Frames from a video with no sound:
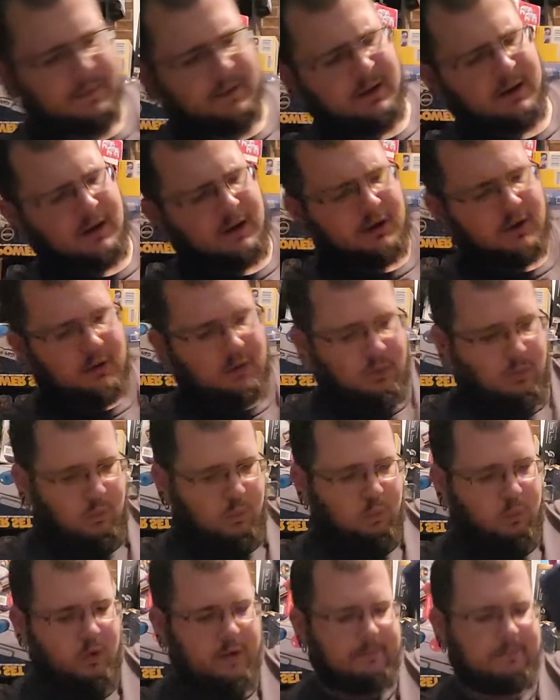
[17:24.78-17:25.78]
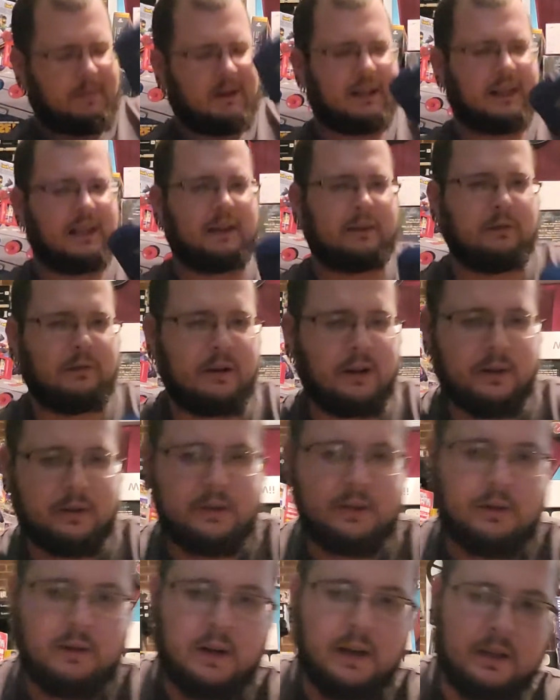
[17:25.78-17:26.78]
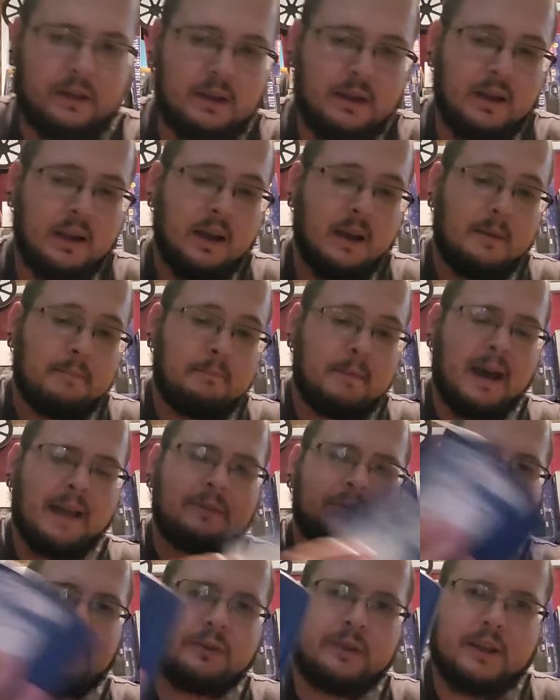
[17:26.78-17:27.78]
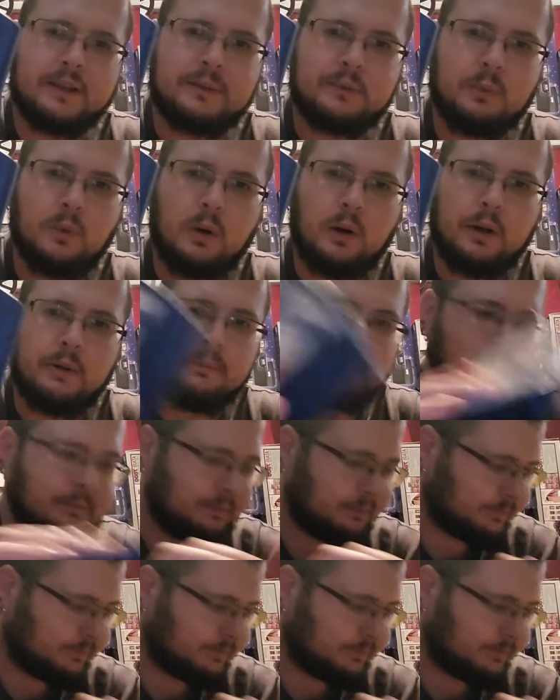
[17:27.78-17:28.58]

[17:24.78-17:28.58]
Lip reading: Oh, whip my leg around. Alright. Madden 2001.